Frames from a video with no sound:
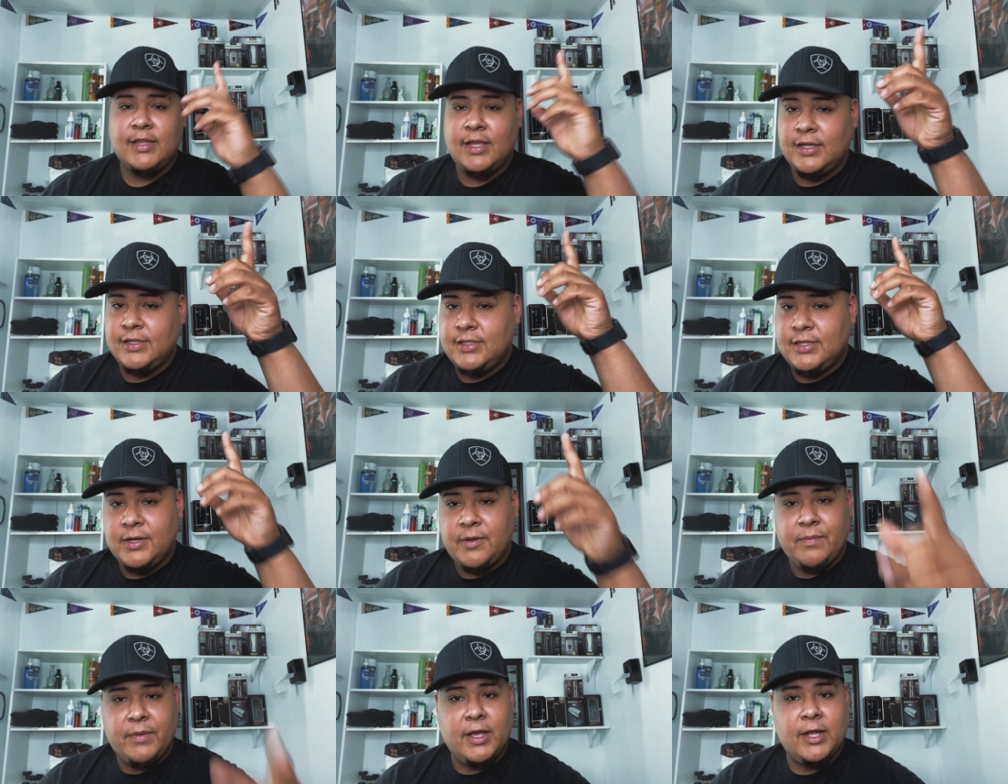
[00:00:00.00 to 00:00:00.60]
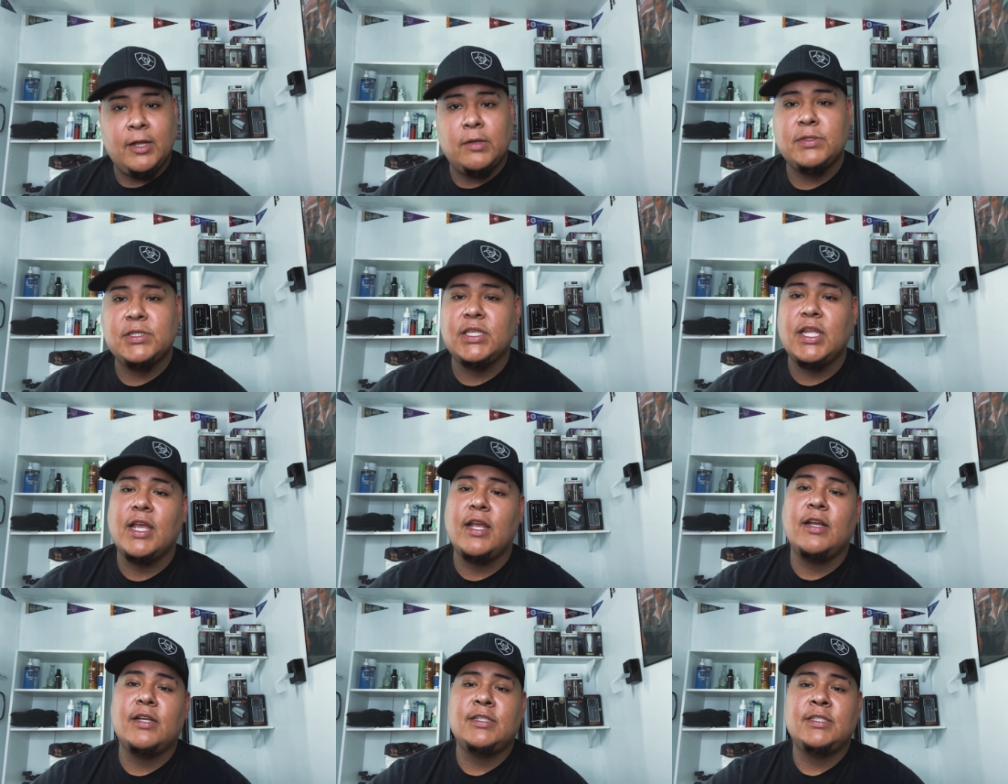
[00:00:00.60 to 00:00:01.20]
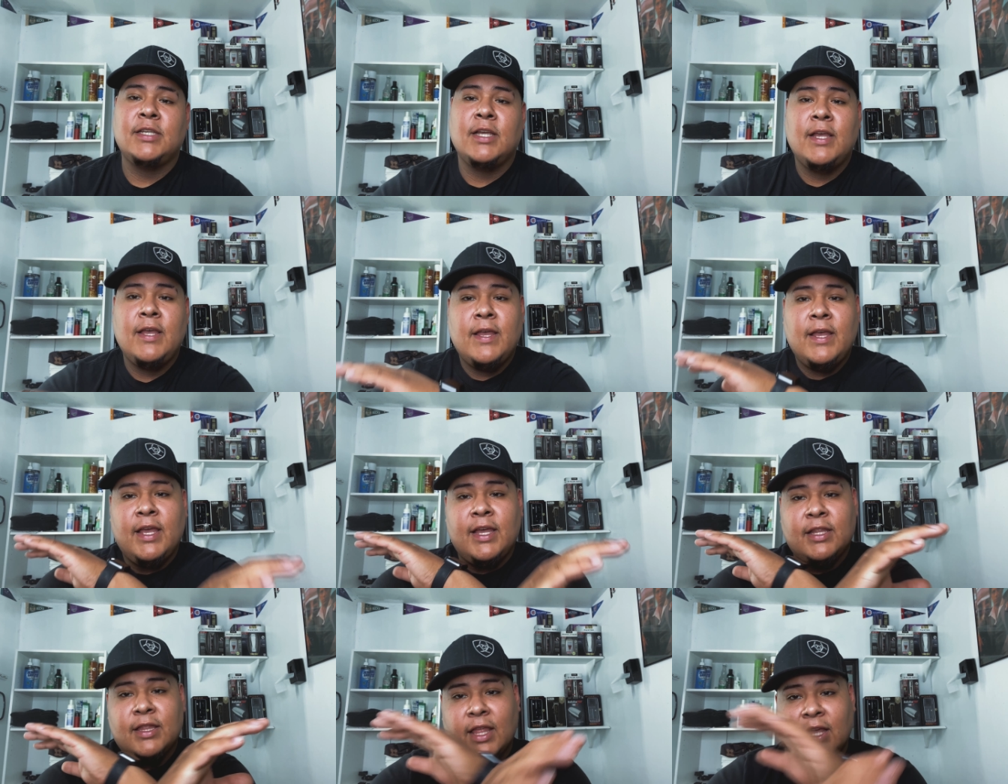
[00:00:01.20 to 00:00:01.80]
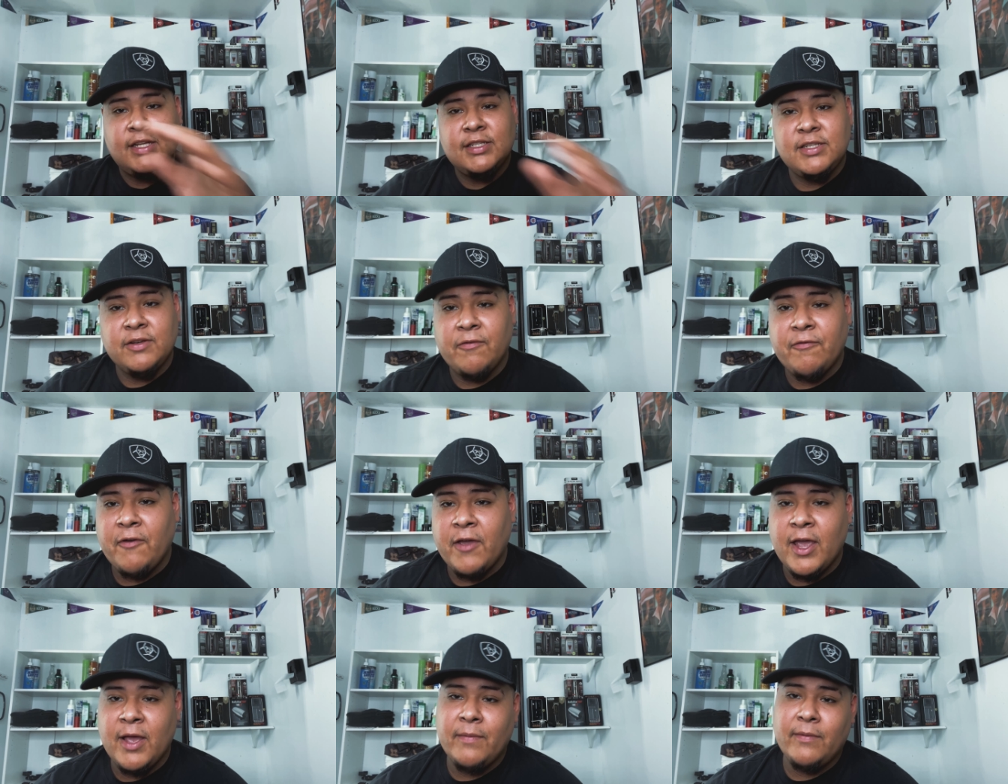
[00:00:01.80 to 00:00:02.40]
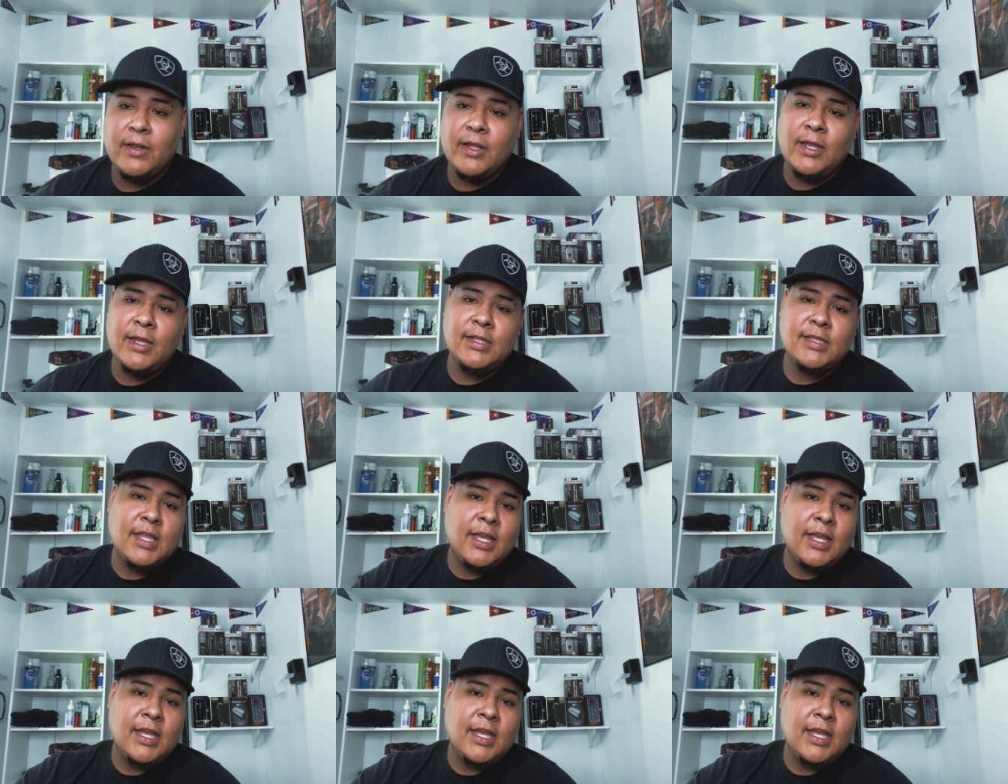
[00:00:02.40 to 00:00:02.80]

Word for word: Thank to the man upstairs and thanks to family.